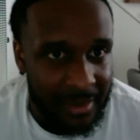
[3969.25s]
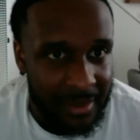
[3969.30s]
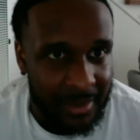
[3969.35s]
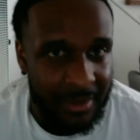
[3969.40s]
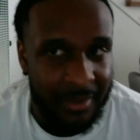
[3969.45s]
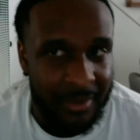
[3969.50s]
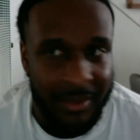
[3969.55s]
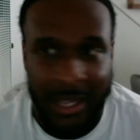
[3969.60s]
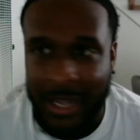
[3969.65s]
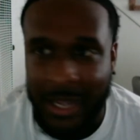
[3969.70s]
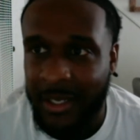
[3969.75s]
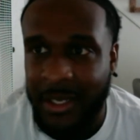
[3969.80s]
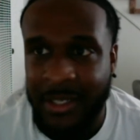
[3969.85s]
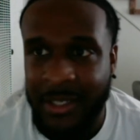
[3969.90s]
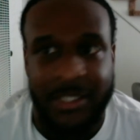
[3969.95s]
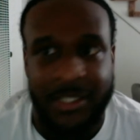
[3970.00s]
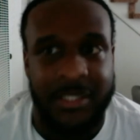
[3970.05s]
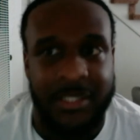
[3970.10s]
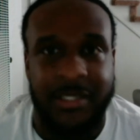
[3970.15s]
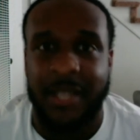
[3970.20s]
Like, it
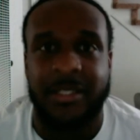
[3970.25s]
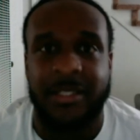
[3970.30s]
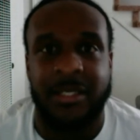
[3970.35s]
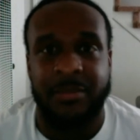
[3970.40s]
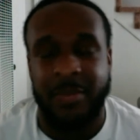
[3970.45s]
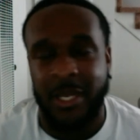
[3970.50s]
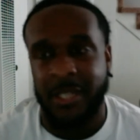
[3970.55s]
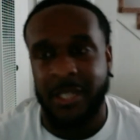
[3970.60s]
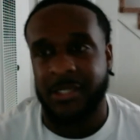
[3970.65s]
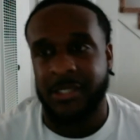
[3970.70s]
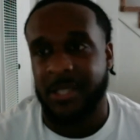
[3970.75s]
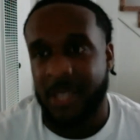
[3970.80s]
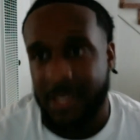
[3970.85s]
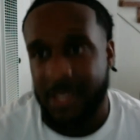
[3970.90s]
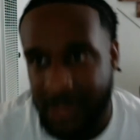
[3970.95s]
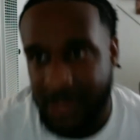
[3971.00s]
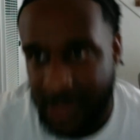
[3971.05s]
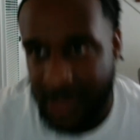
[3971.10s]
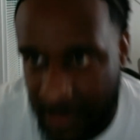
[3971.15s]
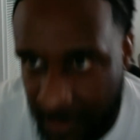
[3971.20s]
just doesn't make
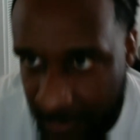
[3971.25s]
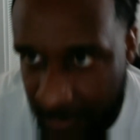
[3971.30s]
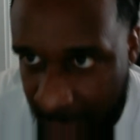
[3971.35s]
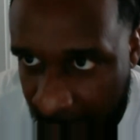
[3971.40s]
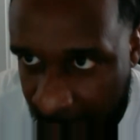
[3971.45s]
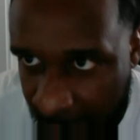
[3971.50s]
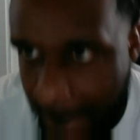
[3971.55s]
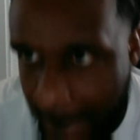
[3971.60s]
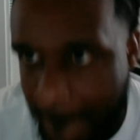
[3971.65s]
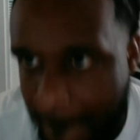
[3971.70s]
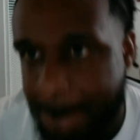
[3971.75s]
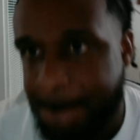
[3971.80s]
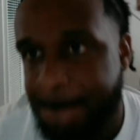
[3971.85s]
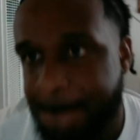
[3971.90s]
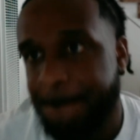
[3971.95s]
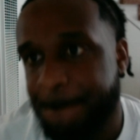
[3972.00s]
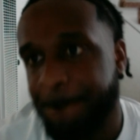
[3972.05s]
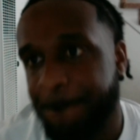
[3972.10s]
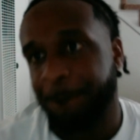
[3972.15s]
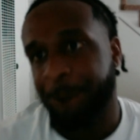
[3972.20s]
sense, right?
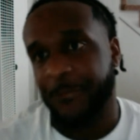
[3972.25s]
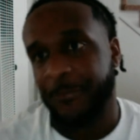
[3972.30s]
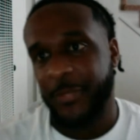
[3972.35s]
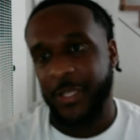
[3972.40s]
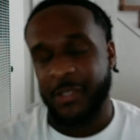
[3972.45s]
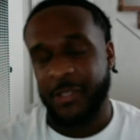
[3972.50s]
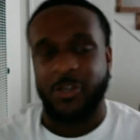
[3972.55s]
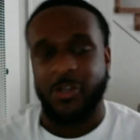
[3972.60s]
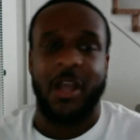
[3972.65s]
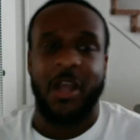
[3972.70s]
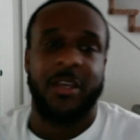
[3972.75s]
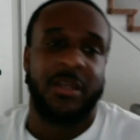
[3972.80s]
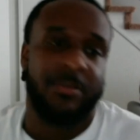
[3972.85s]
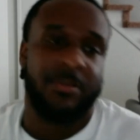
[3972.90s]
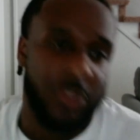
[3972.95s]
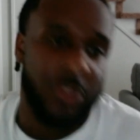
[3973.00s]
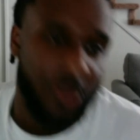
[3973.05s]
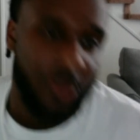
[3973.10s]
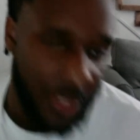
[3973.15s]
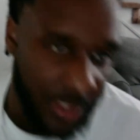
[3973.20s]
So I
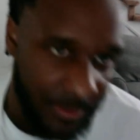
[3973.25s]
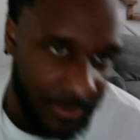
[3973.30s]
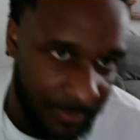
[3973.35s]
demonstrated